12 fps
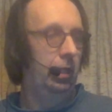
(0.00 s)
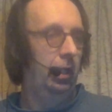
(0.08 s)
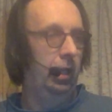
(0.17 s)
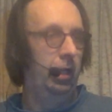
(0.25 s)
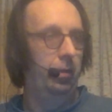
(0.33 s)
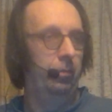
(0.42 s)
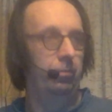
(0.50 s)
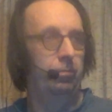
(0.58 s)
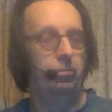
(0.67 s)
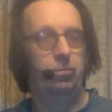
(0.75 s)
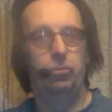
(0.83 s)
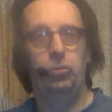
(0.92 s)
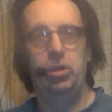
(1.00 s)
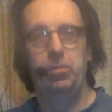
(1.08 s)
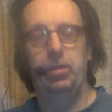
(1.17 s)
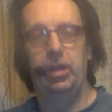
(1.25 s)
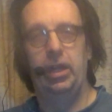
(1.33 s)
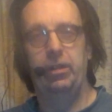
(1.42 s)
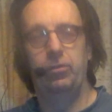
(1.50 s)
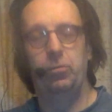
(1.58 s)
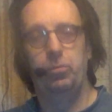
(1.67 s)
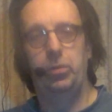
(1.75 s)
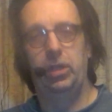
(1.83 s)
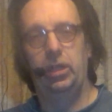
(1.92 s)
um, we may
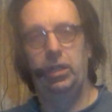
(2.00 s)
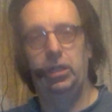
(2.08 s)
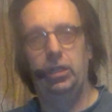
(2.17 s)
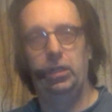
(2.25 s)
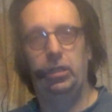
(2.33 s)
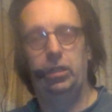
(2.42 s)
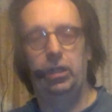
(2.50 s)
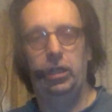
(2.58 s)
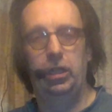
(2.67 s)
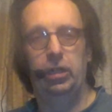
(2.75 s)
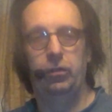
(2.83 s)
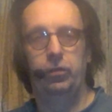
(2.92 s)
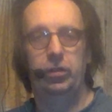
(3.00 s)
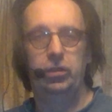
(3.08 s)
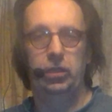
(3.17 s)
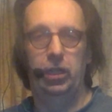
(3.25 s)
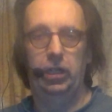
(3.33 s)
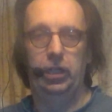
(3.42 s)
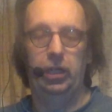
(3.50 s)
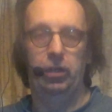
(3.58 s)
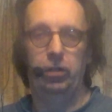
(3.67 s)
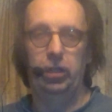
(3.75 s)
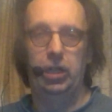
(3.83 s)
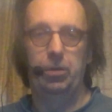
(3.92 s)
even be cleaning the fish tank
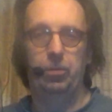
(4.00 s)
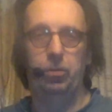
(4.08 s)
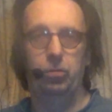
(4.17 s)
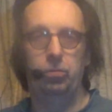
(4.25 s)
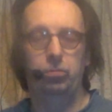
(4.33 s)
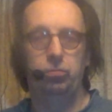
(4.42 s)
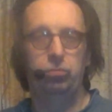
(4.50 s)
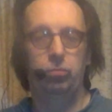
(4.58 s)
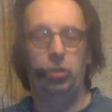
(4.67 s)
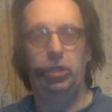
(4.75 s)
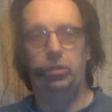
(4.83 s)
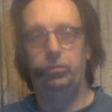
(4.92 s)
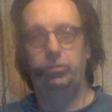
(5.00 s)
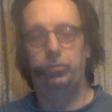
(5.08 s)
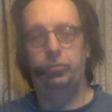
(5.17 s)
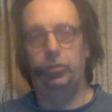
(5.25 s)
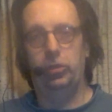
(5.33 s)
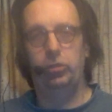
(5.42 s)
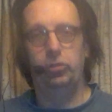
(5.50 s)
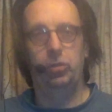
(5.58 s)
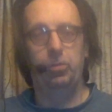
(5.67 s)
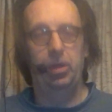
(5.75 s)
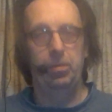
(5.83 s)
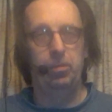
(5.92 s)
here in a couple. Well, for you
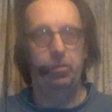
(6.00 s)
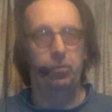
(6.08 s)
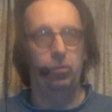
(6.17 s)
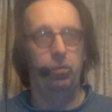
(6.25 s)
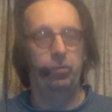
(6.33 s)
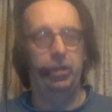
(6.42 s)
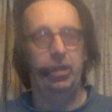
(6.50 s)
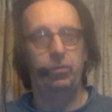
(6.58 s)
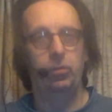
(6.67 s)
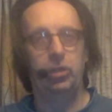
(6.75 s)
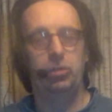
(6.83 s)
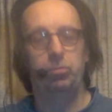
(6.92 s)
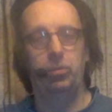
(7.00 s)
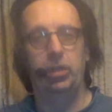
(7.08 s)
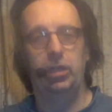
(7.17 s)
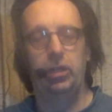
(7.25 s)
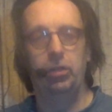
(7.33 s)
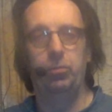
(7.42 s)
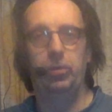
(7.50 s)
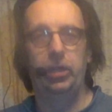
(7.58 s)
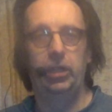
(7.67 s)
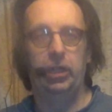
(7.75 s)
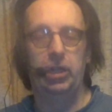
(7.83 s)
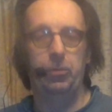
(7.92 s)
it'll probably be four or five weeks, but it'll
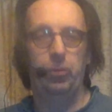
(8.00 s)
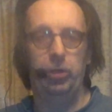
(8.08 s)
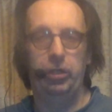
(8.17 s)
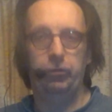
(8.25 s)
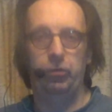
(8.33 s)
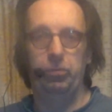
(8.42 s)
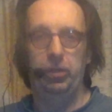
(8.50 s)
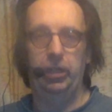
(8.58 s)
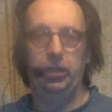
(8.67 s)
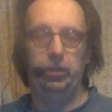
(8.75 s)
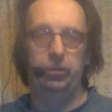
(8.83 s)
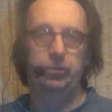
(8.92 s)
be a couple weeks for me